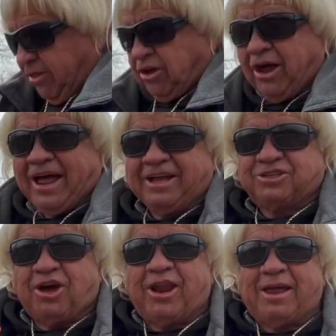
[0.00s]
I thought I
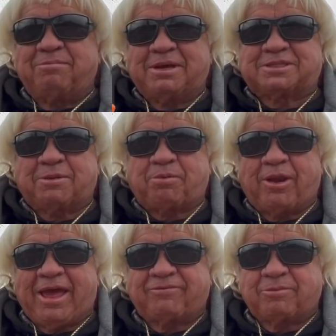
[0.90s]
thought I'd messed up on
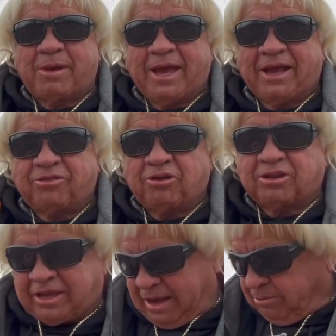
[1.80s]
half a bag. I thought
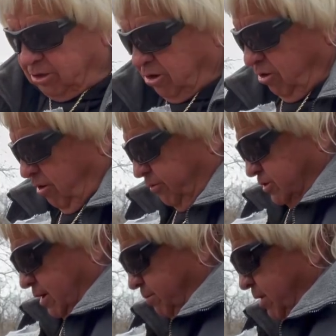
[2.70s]
the camera had gone off or
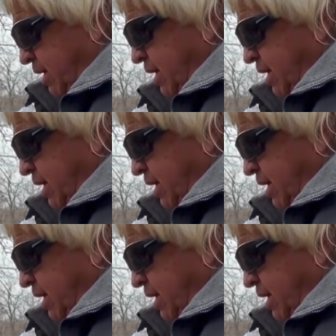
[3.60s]
something,